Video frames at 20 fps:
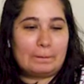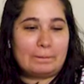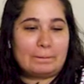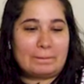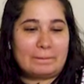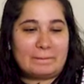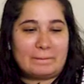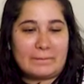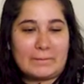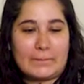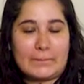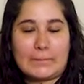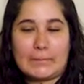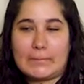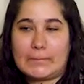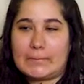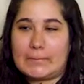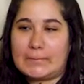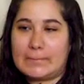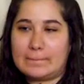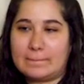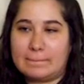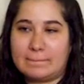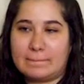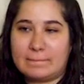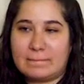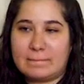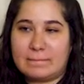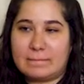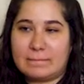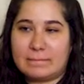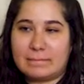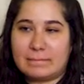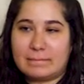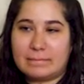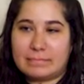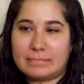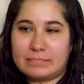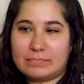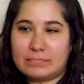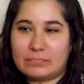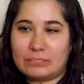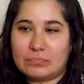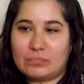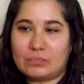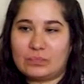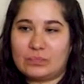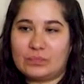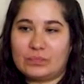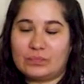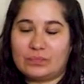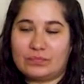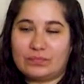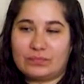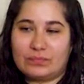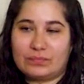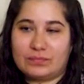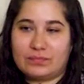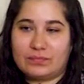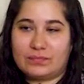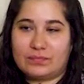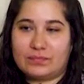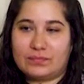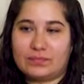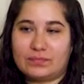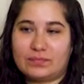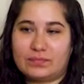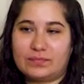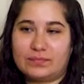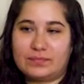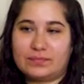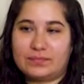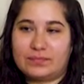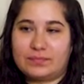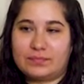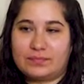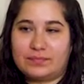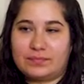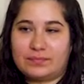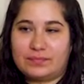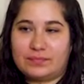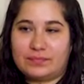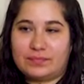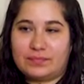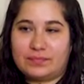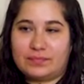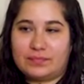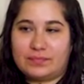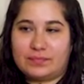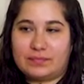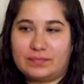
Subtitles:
(silent)